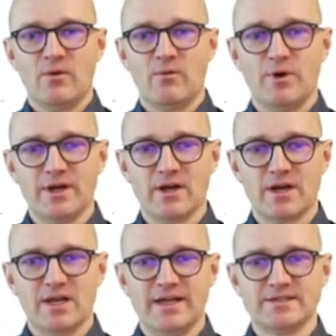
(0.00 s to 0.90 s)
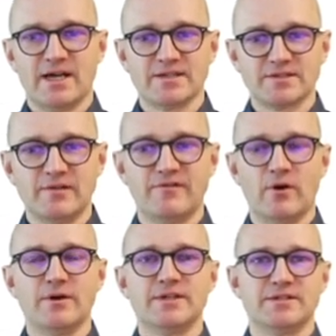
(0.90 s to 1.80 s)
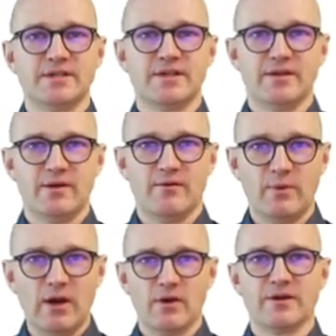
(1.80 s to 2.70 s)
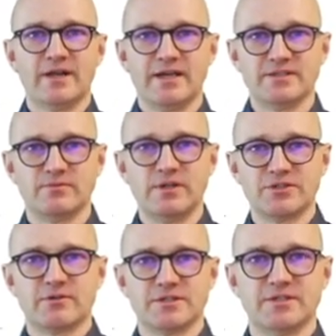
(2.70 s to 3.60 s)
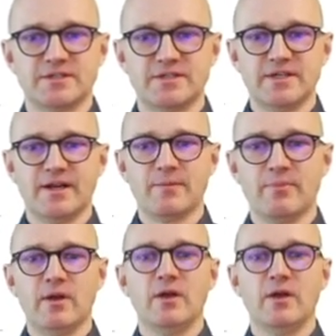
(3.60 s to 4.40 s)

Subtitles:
What our clients are asking for is a well-organized, well-structured setup